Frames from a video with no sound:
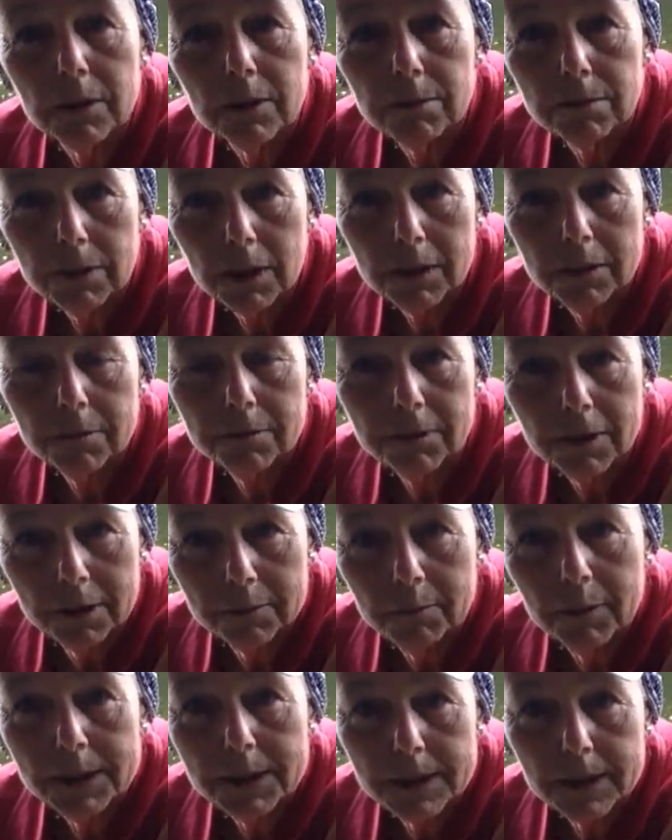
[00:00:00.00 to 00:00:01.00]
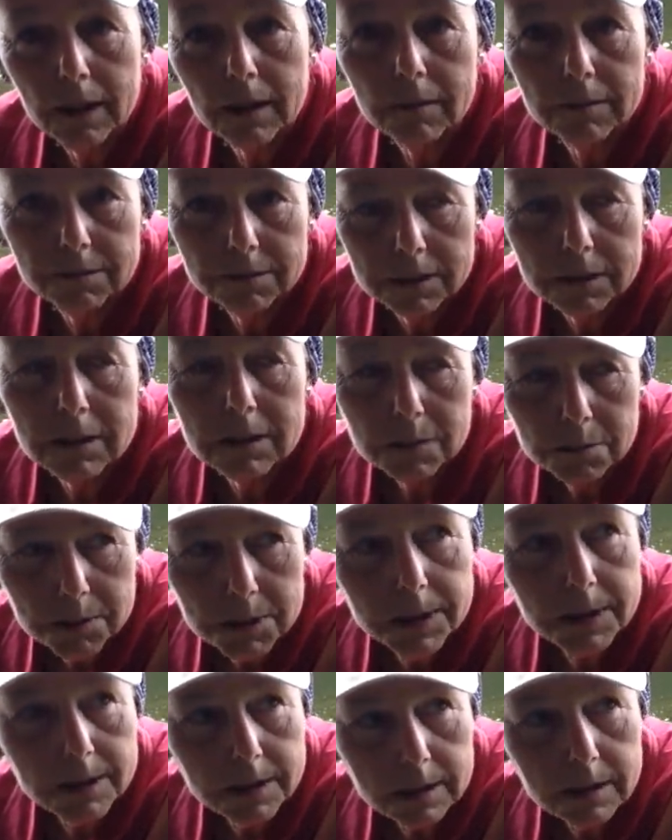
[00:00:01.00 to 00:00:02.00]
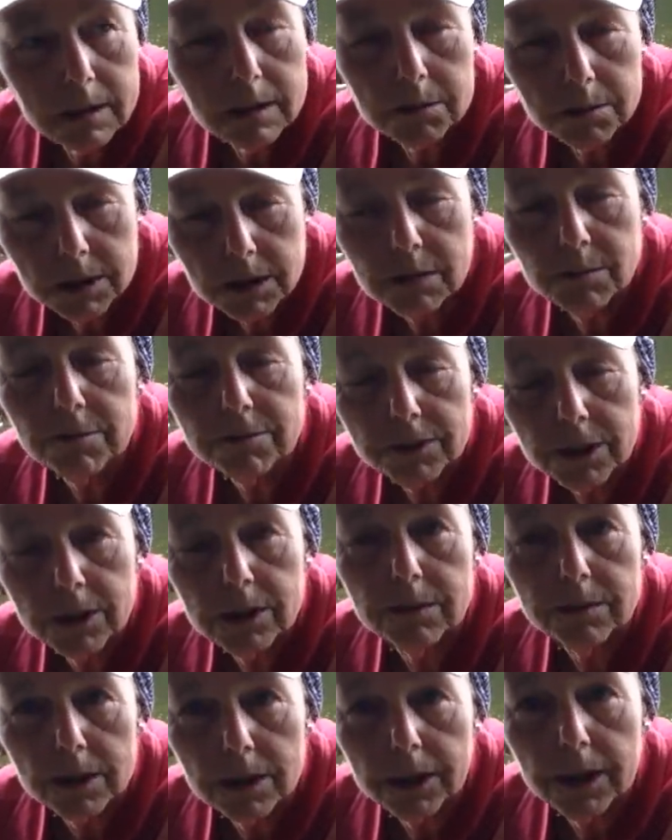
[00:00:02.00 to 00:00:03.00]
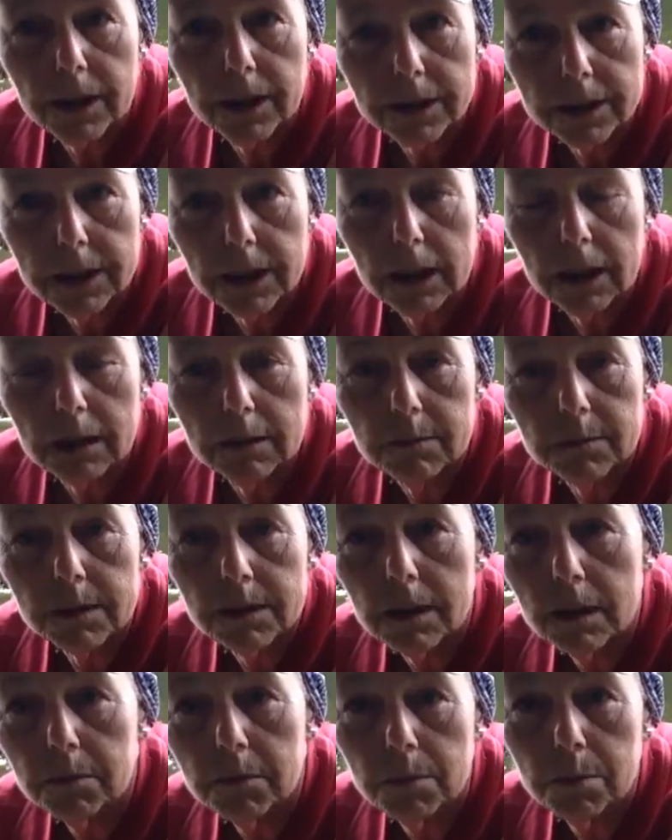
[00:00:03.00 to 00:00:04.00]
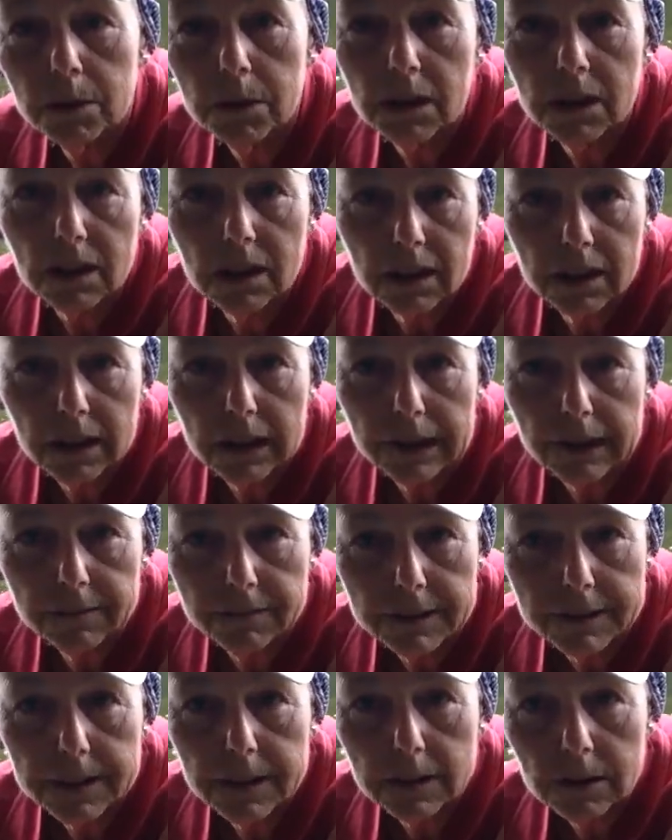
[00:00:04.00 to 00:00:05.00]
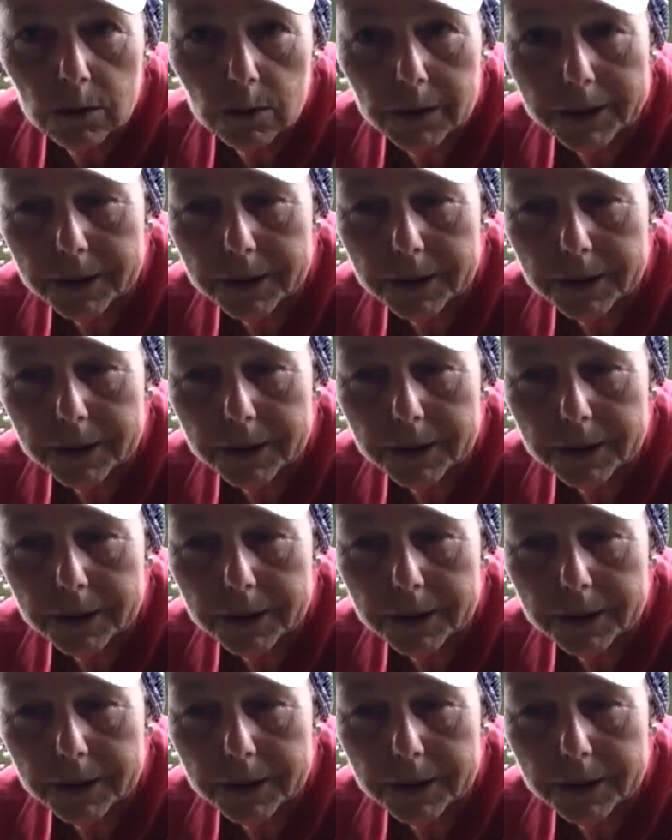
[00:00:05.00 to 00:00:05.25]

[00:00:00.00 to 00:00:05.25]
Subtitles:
me to find myself. But there was some very, very hard times. I'd be putting it lightly if I said there